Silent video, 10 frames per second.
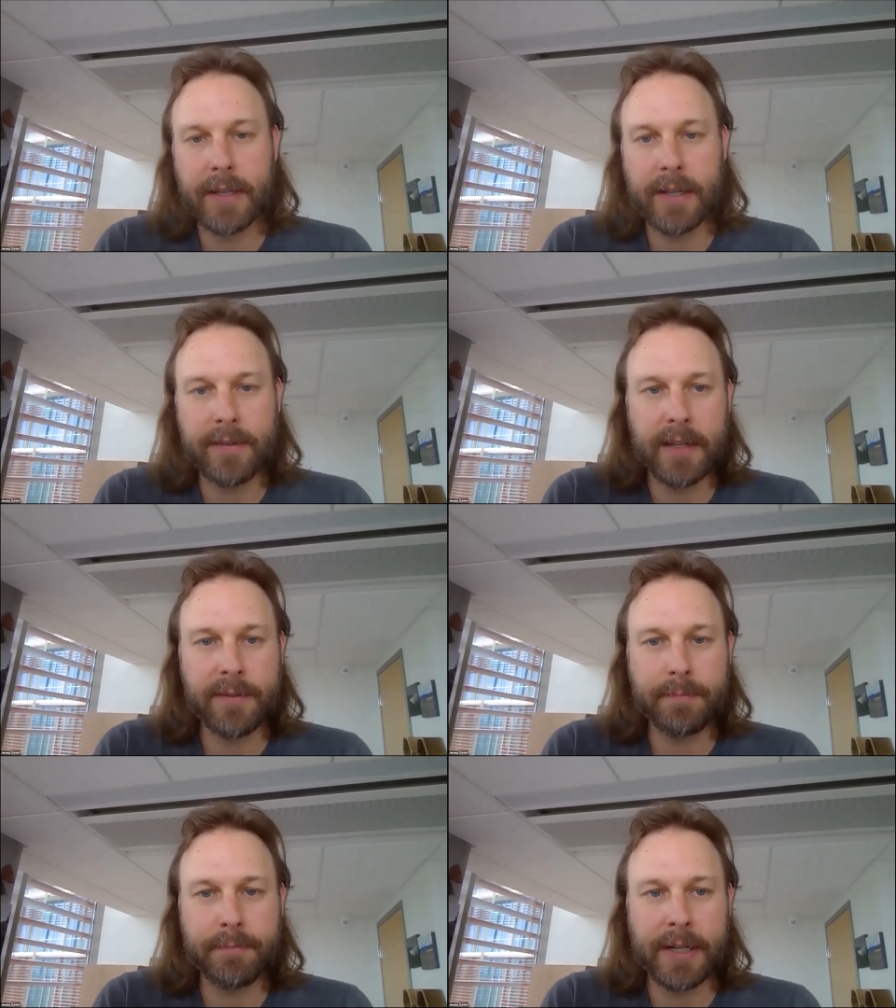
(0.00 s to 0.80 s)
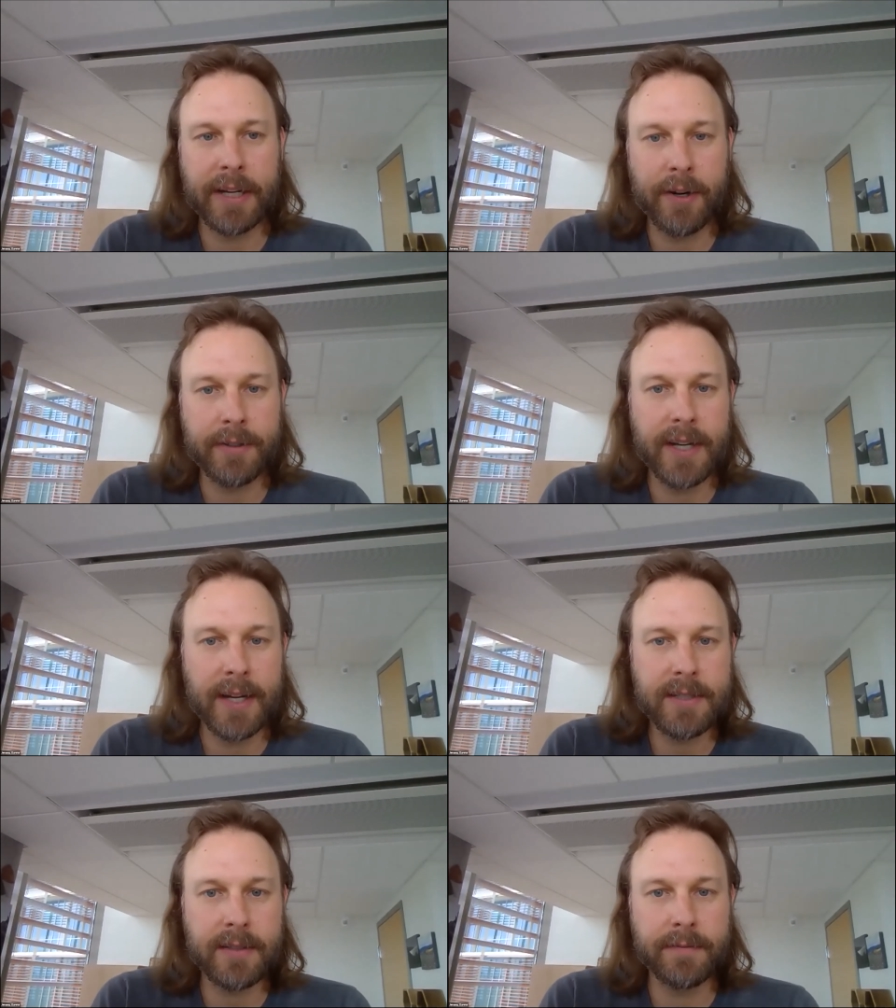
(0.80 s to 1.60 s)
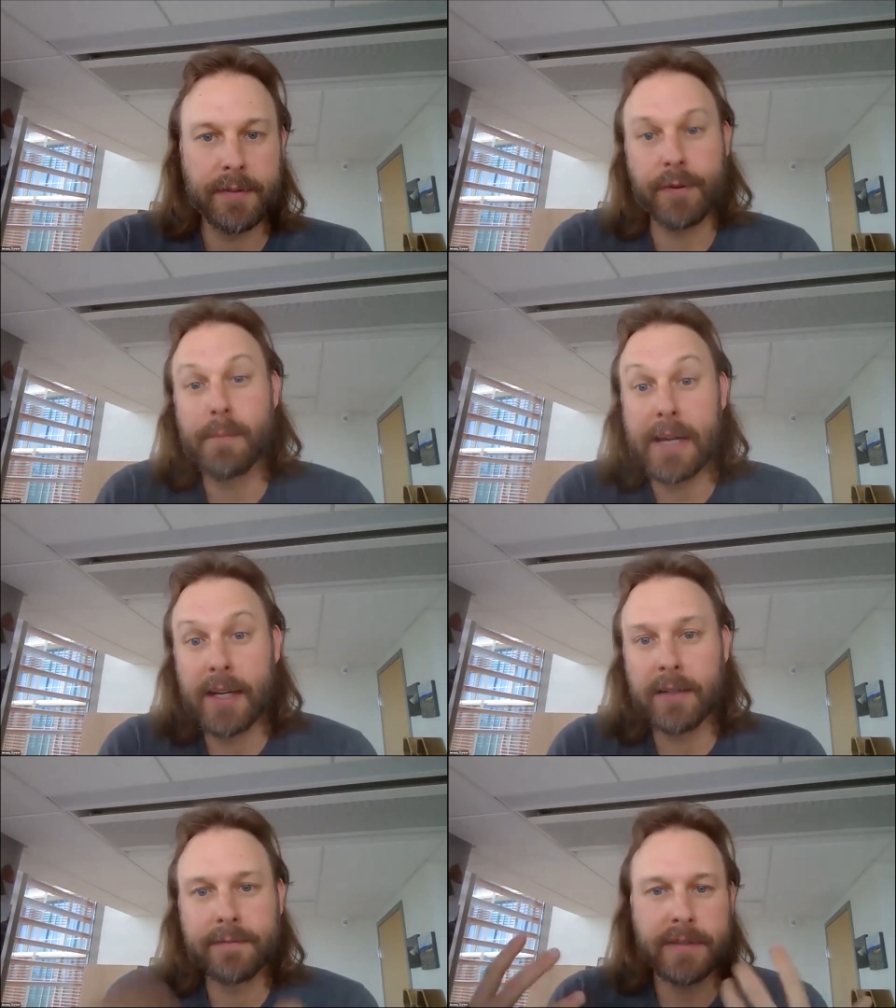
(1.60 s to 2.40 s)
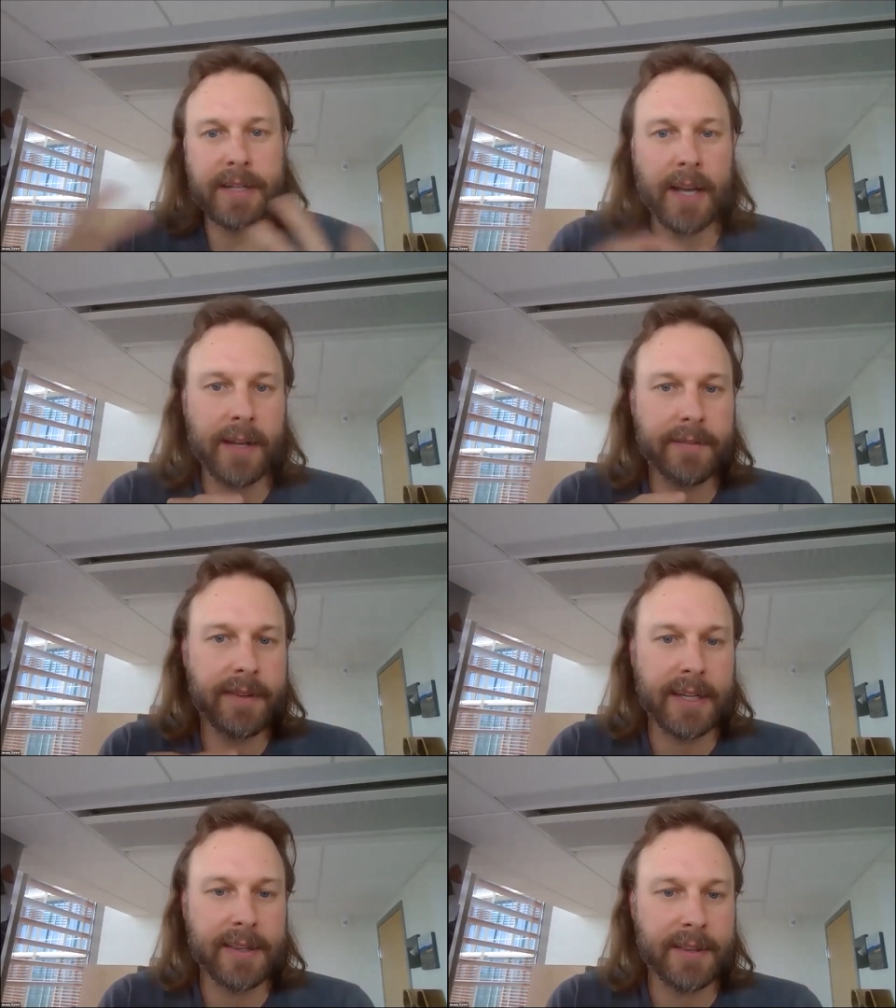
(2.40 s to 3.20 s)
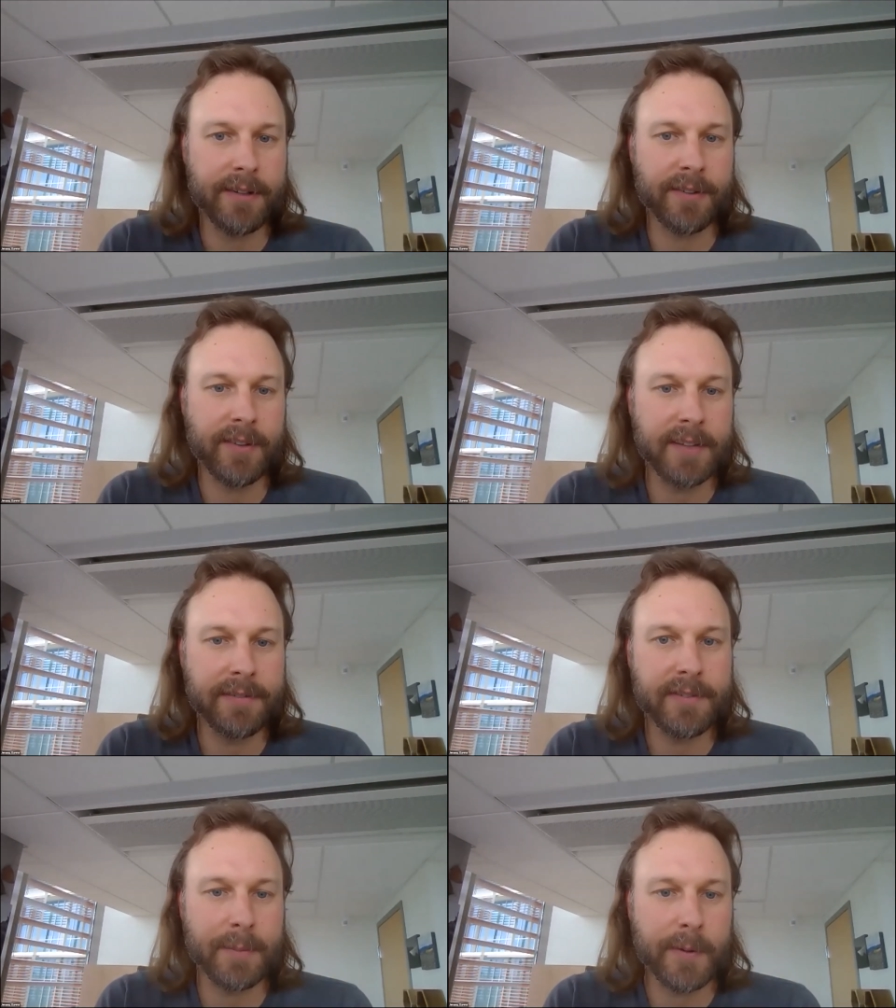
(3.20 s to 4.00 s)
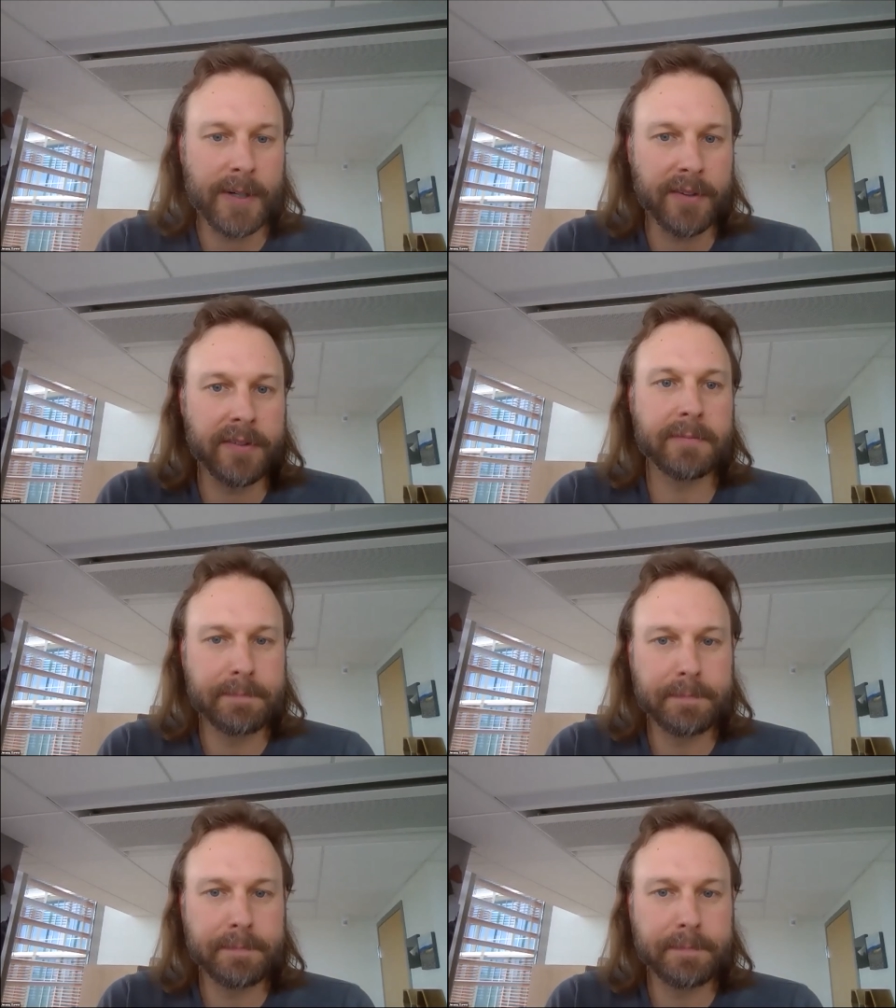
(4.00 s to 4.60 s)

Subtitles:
it's pretty hard for me to not think that there's life somewhere else.